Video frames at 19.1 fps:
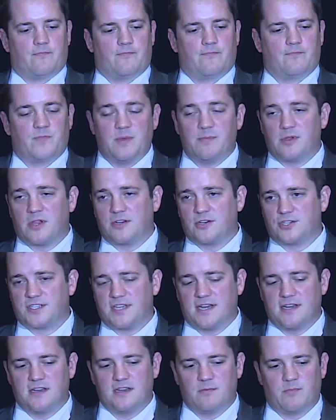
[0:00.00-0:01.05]
People
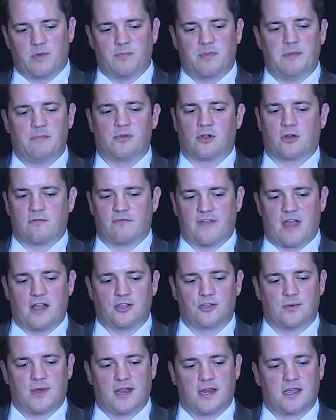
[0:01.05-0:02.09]
understand it, but people aren't
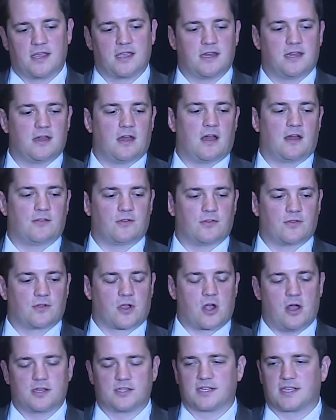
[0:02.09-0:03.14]
valuating it in either their
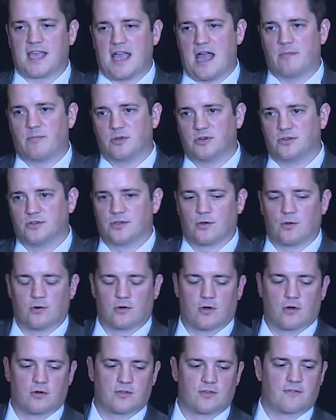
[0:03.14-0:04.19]
cost of capital
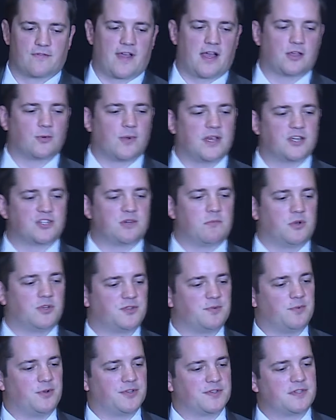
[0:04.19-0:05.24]
or their valuation
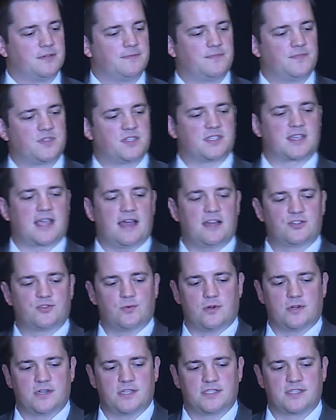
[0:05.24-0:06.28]
multiples.
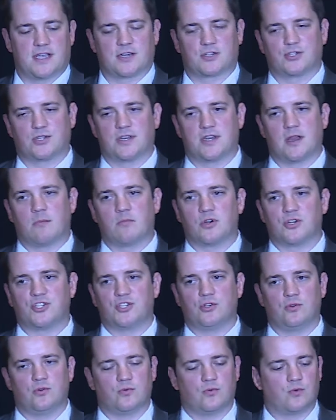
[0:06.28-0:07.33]
Saskatchewan is actually number
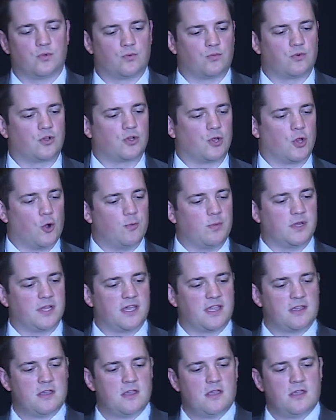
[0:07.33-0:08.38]
2
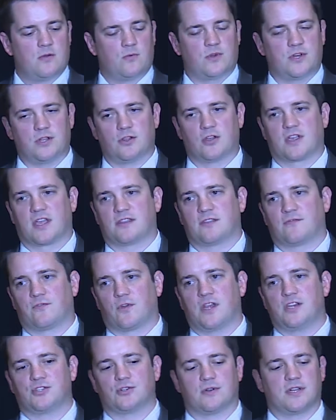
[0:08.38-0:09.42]
globally when you look at the
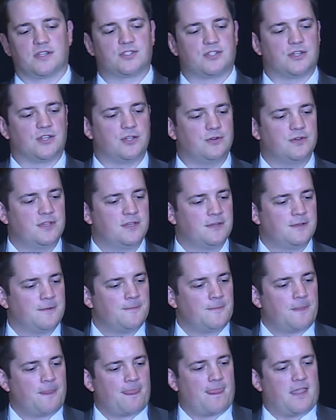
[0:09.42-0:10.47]
Fraser Institute,
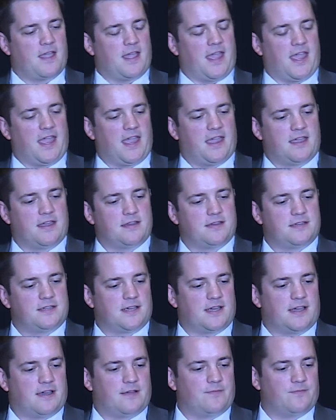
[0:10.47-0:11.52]
and
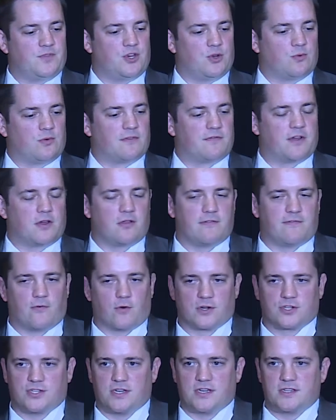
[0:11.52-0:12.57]
we're very
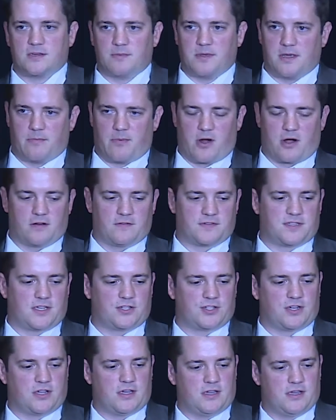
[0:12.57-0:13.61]
fortunate to be a part of
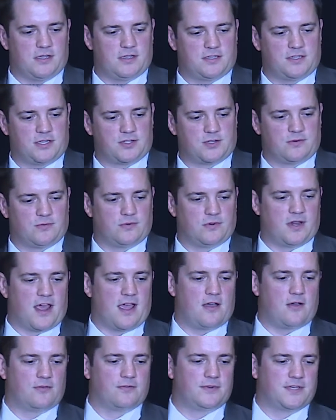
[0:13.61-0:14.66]
such a
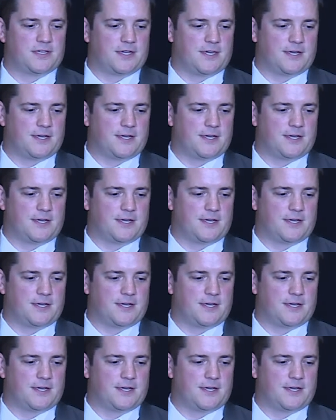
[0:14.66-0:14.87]
renowned